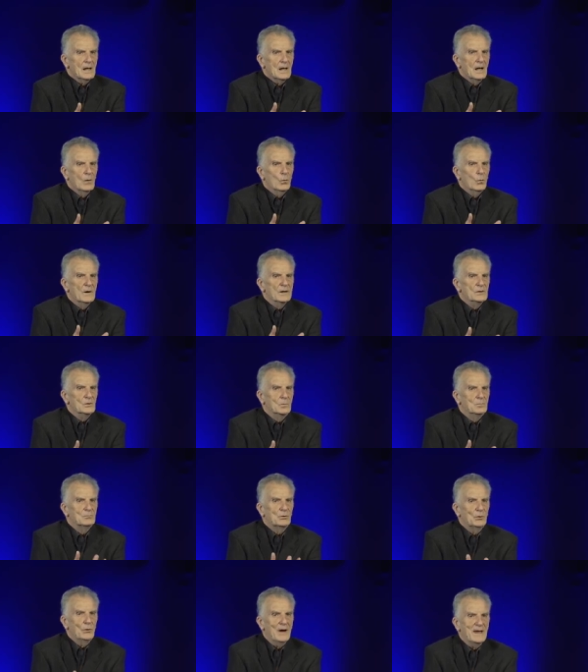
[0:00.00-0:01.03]
and when you're
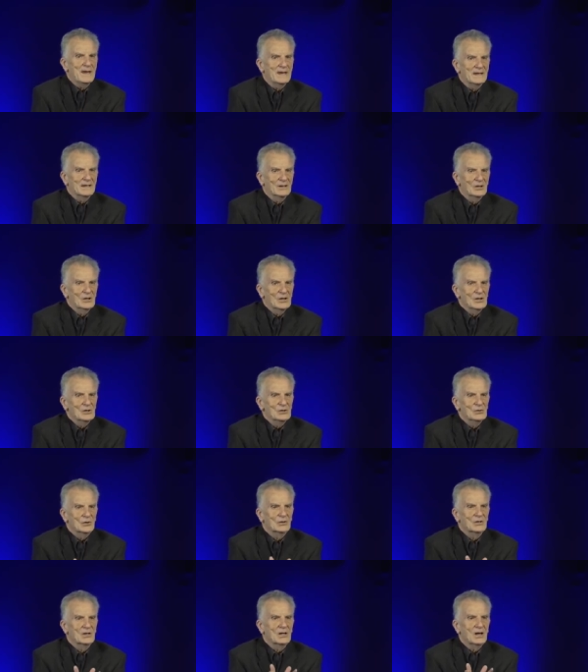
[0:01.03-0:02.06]
praying,
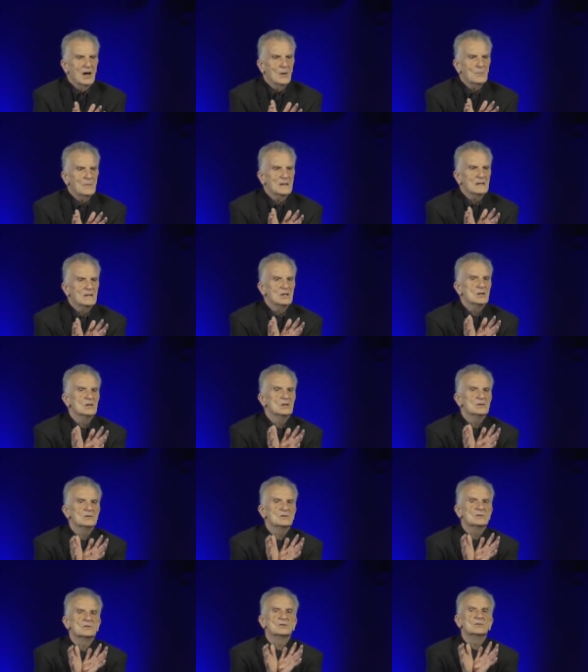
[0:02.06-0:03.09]
you're coming
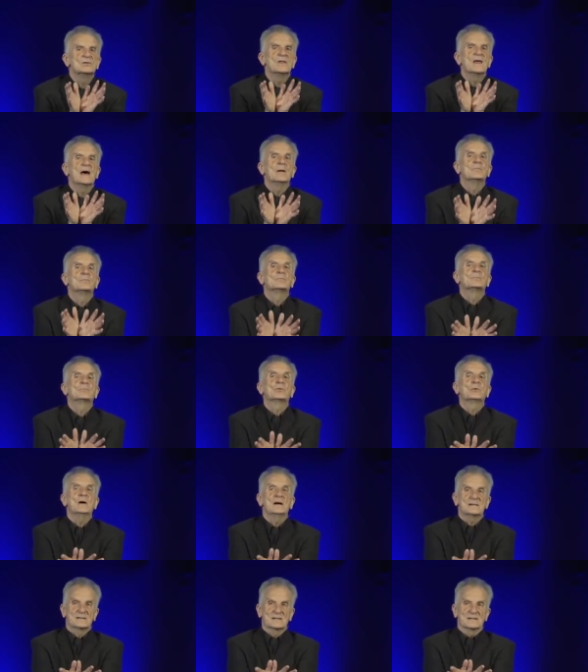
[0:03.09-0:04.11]
into that
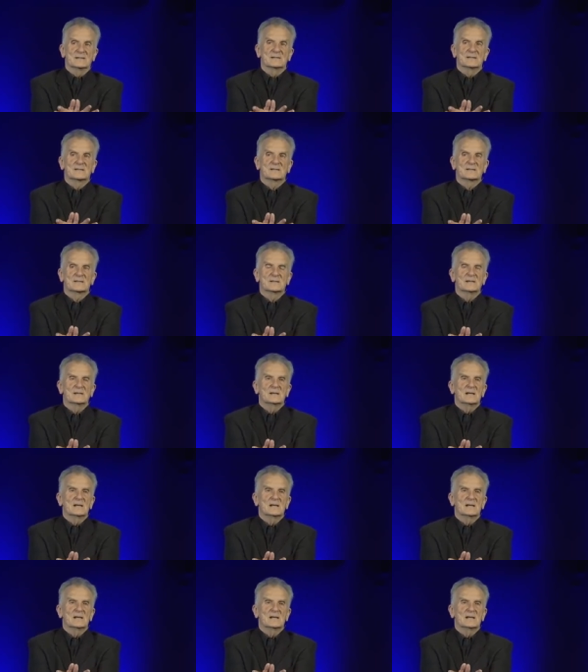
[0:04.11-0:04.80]
presence.